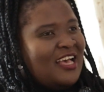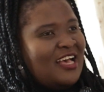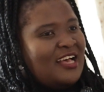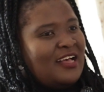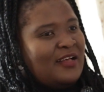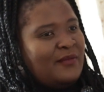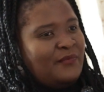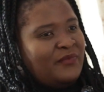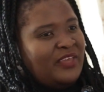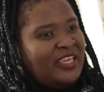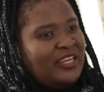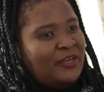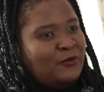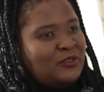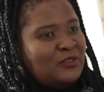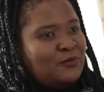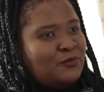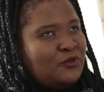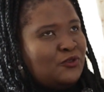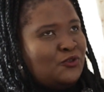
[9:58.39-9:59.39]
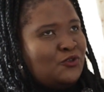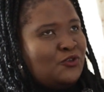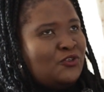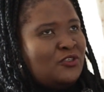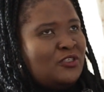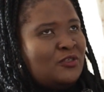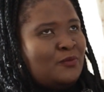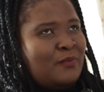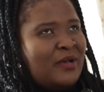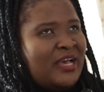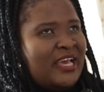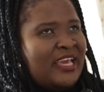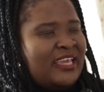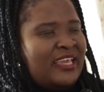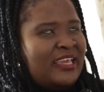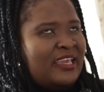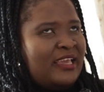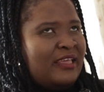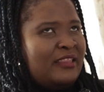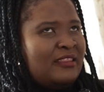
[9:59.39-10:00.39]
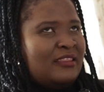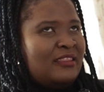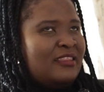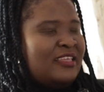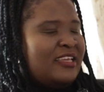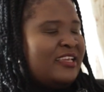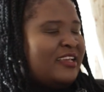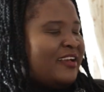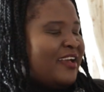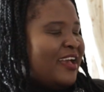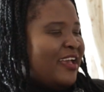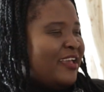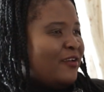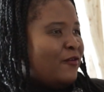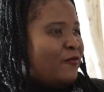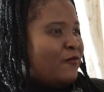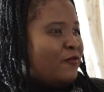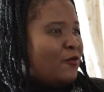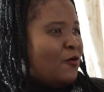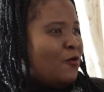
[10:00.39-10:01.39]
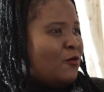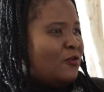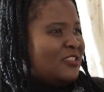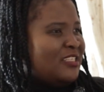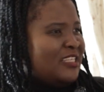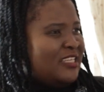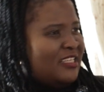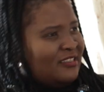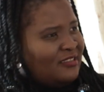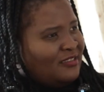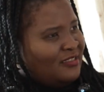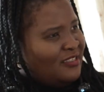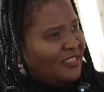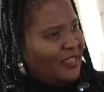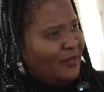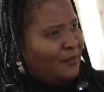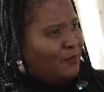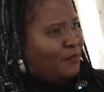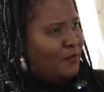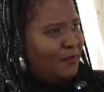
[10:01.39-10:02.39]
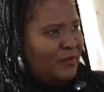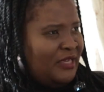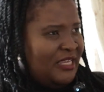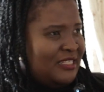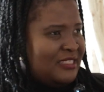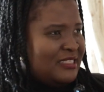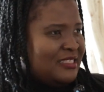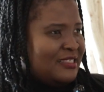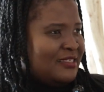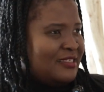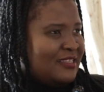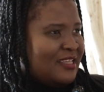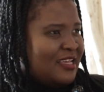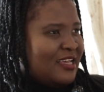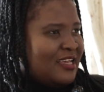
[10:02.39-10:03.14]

and it was produced by I think a guy called Guilty Beats,